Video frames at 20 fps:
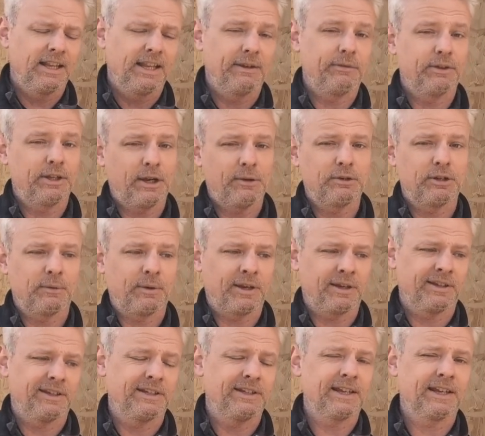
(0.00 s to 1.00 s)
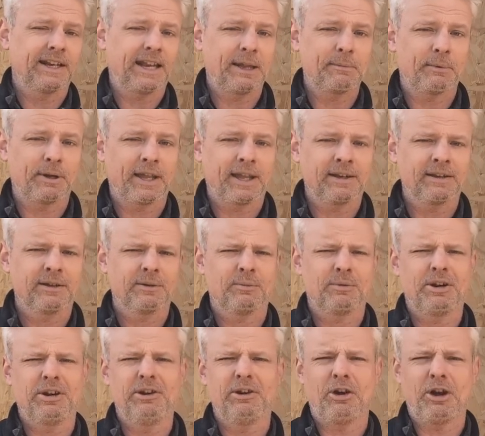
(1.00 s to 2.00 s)
If you don't do it, you're digging out by hand.
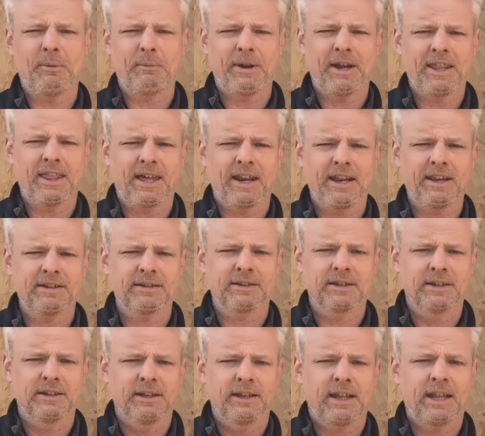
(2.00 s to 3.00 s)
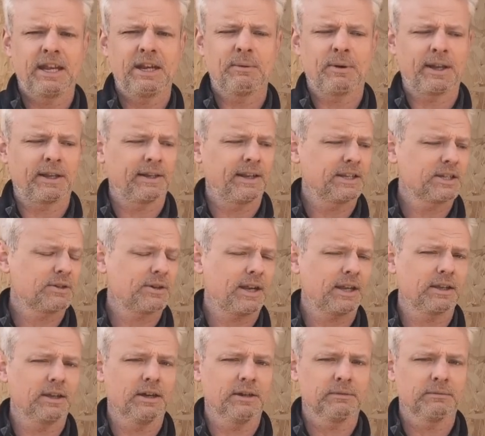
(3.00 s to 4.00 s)
What a nightmare that is. Anyway, let's
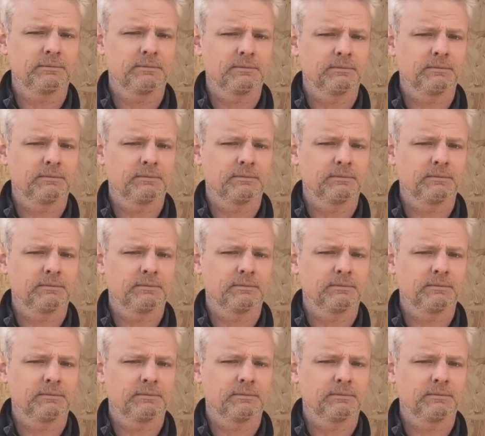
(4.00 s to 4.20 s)
crack on.